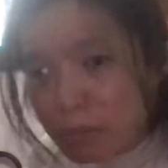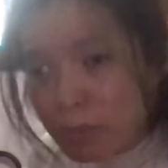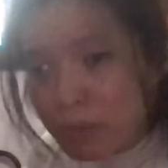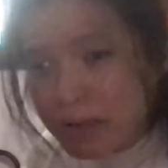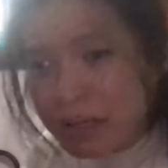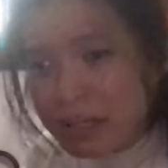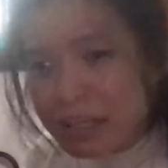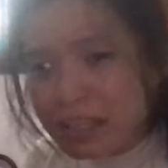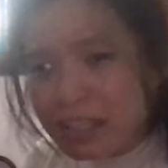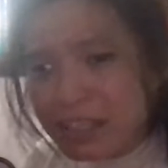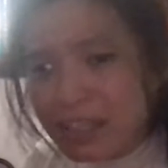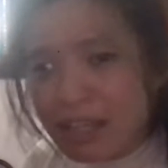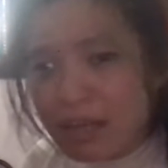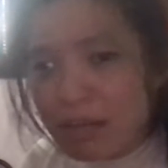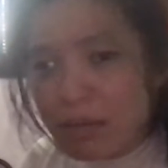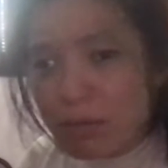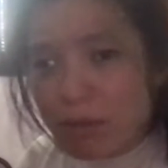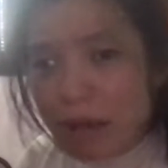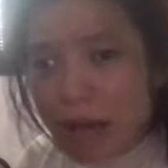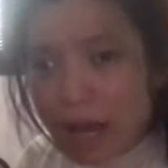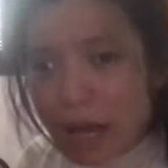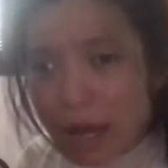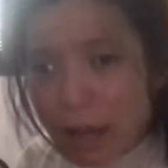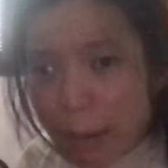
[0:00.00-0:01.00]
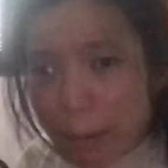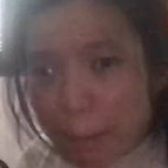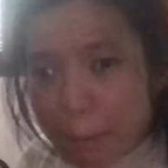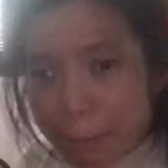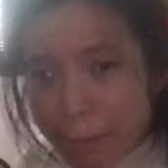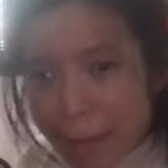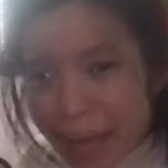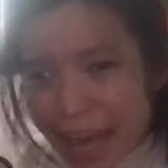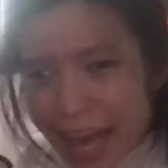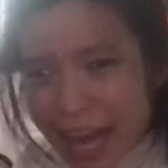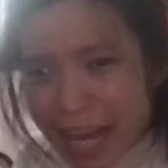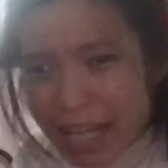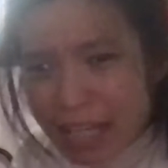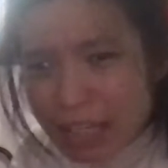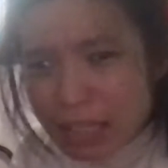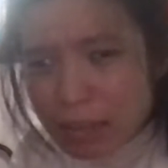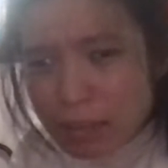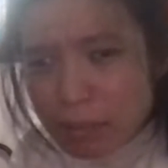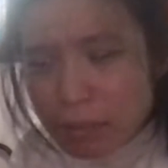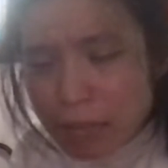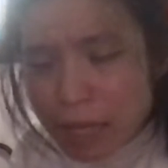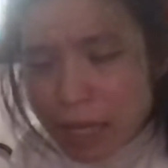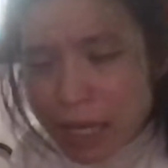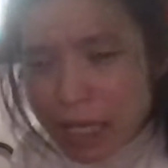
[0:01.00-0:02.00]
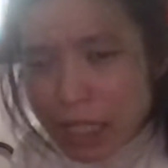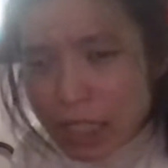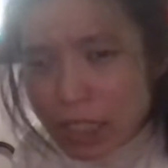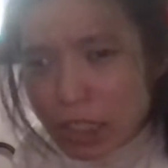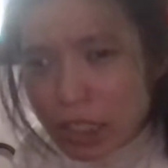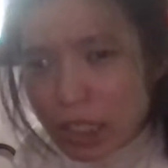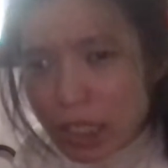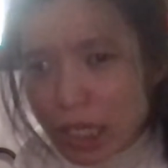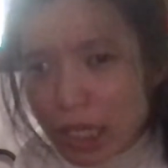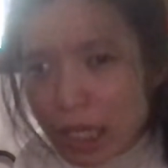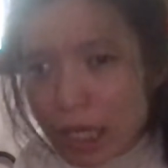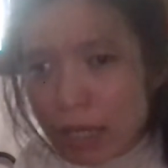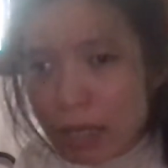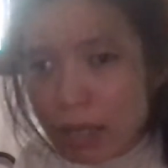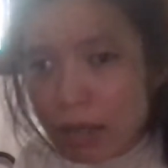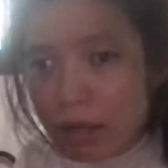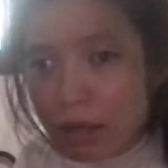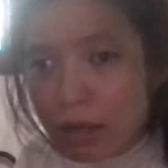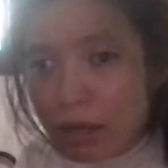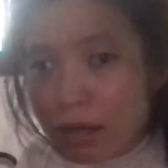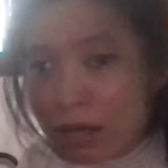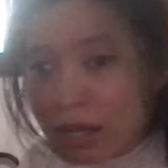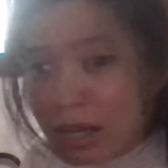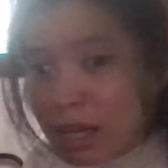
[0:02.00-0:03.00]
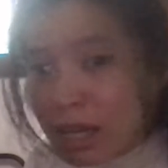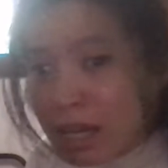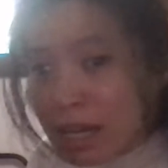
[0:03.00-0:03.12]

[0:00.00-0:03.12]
Books and welcome back to my channel.